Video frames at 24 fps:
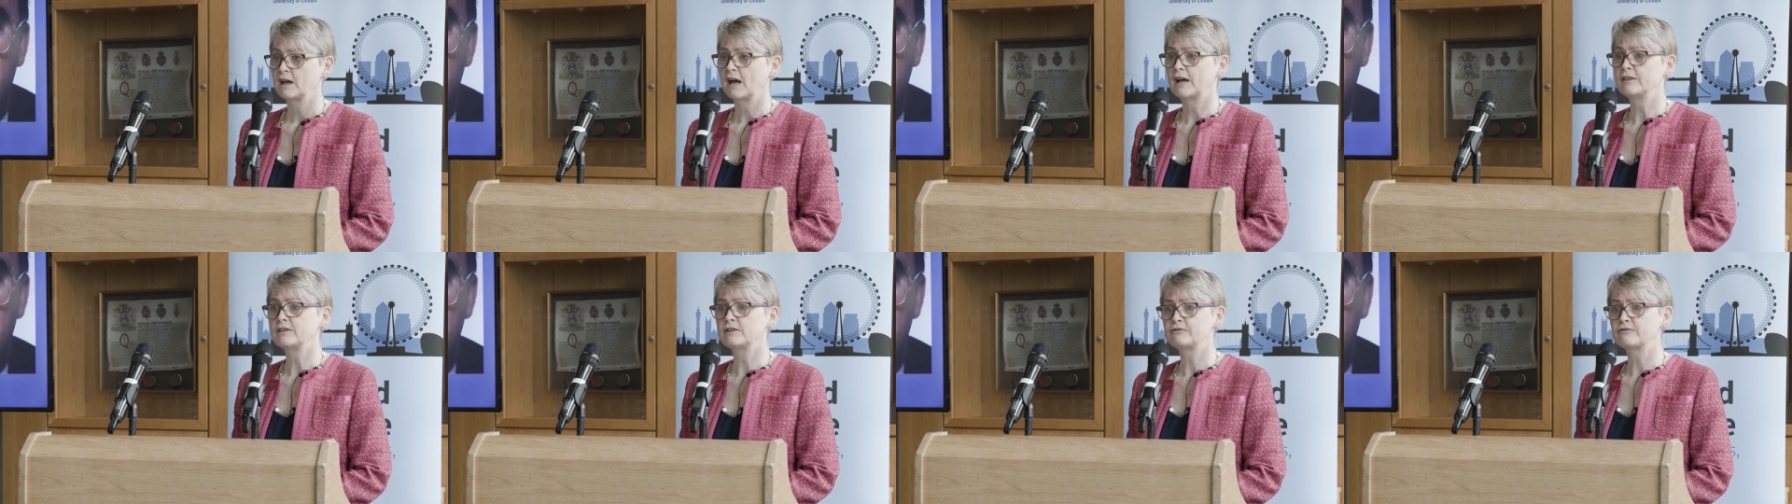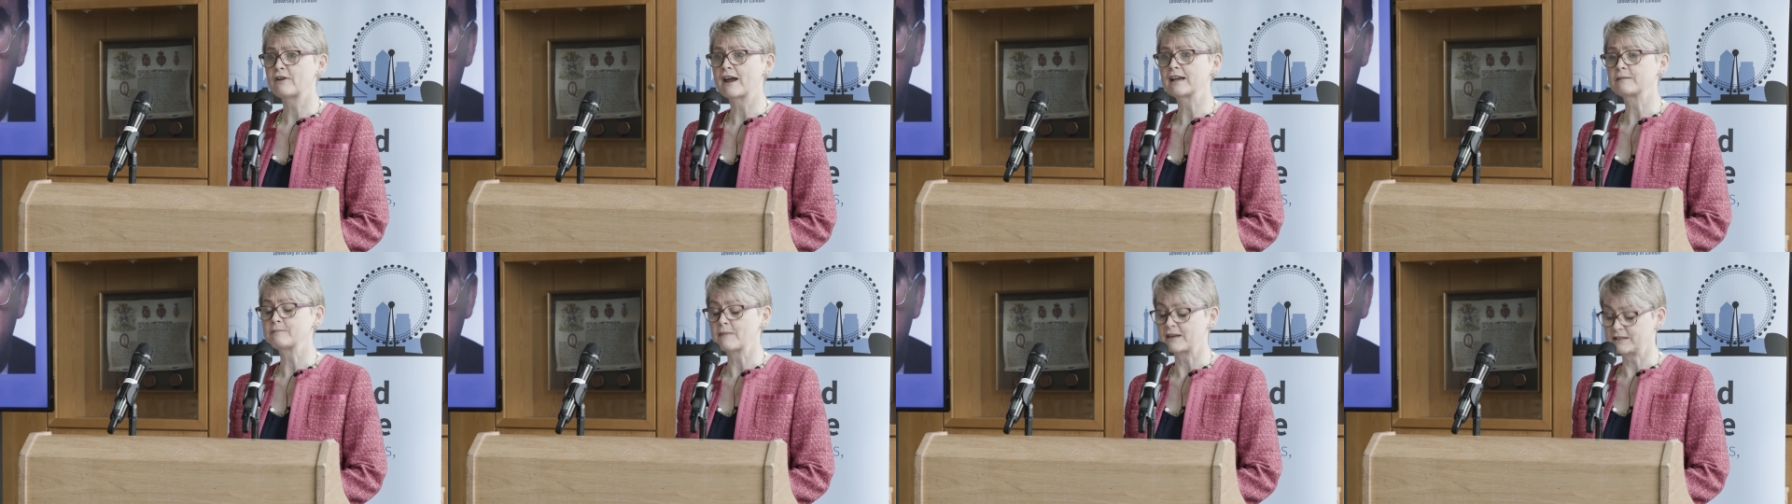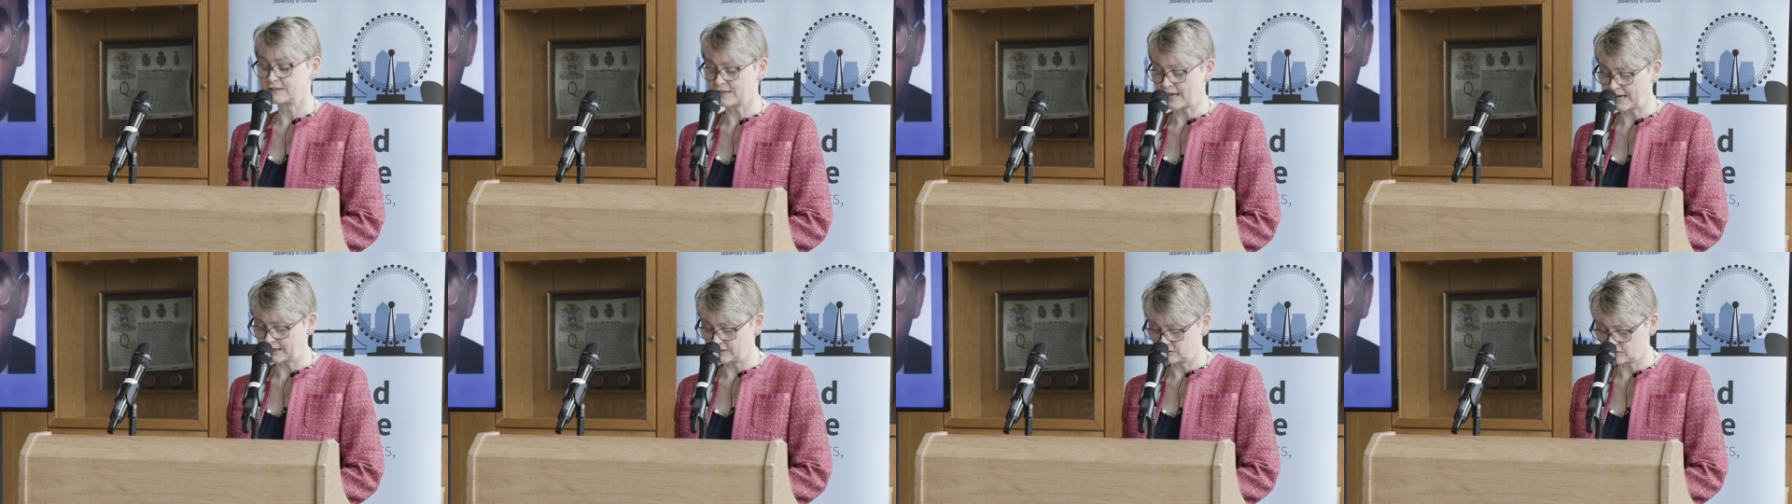and the
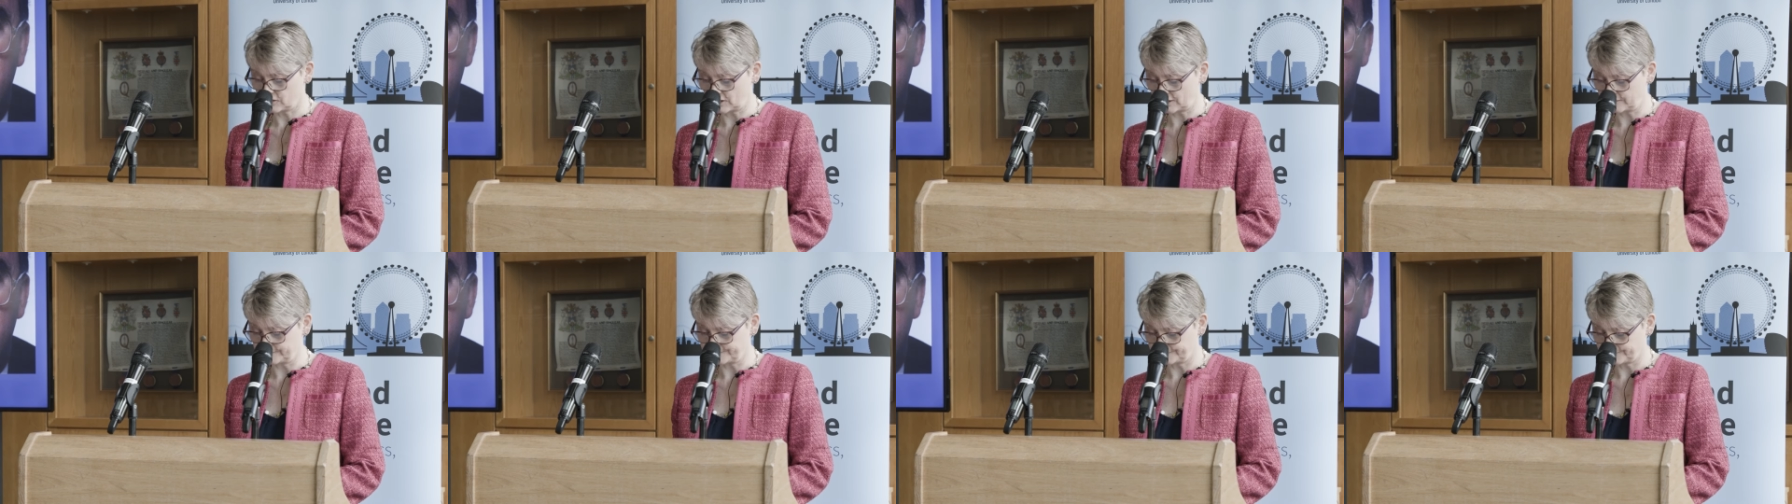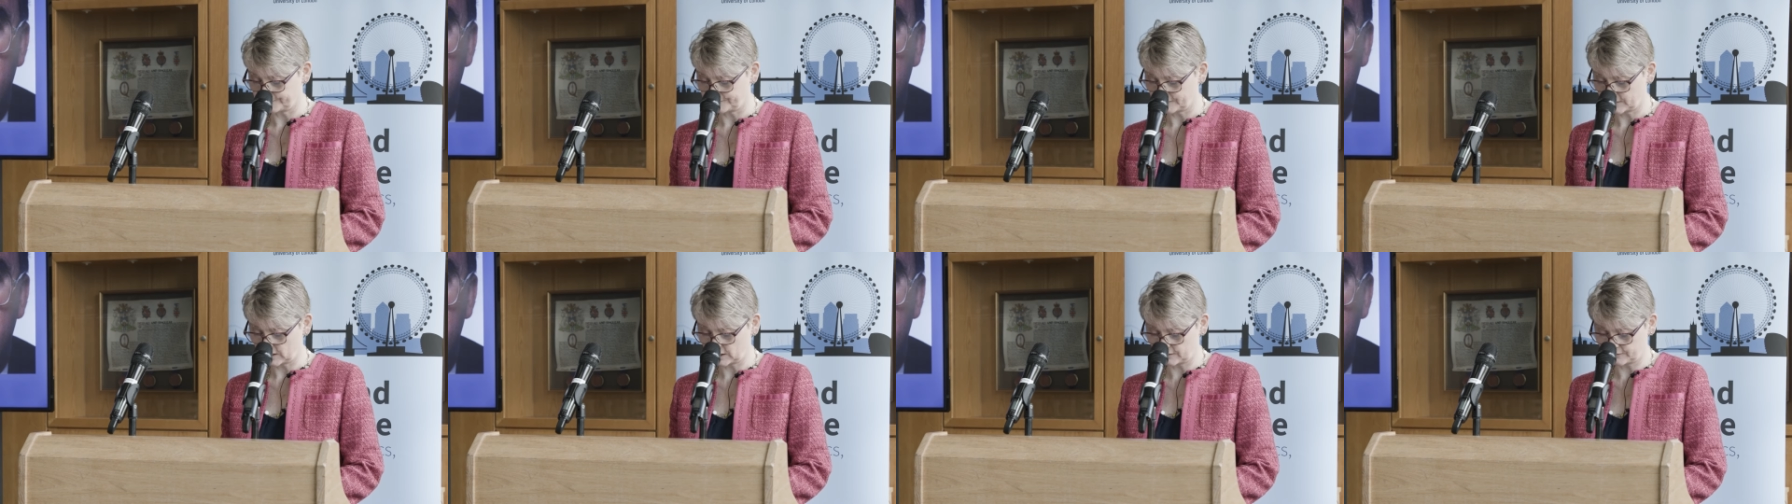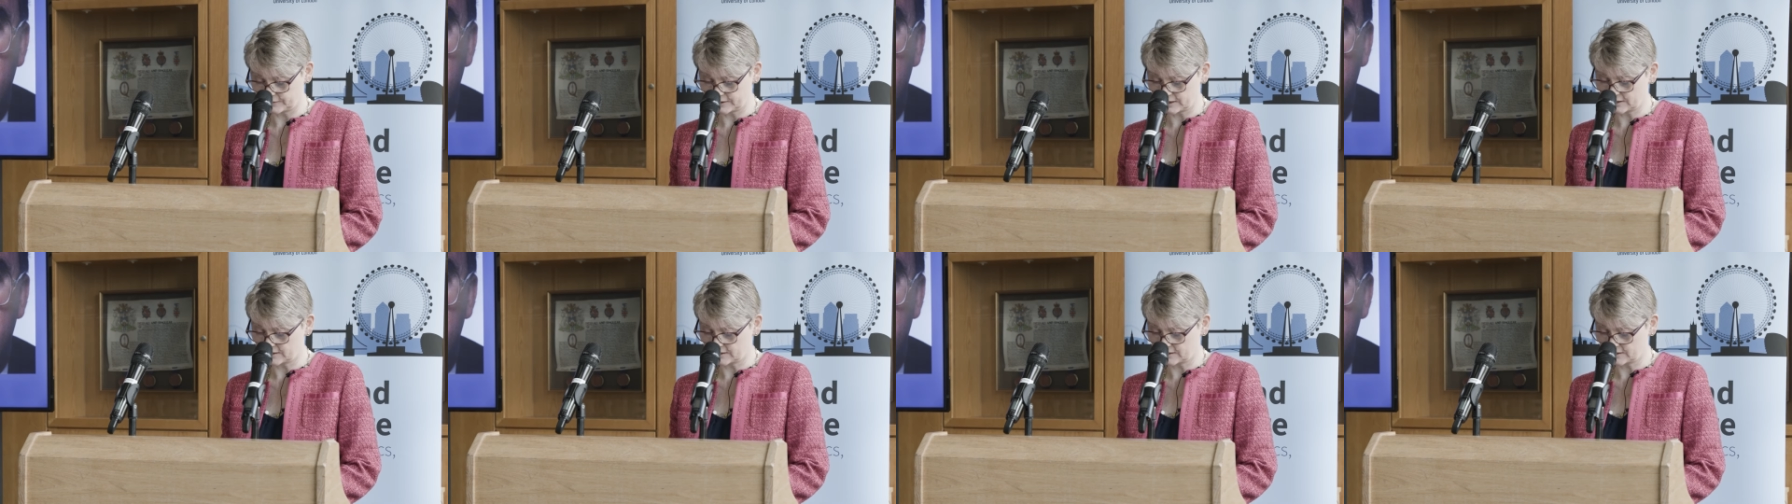fragmentation of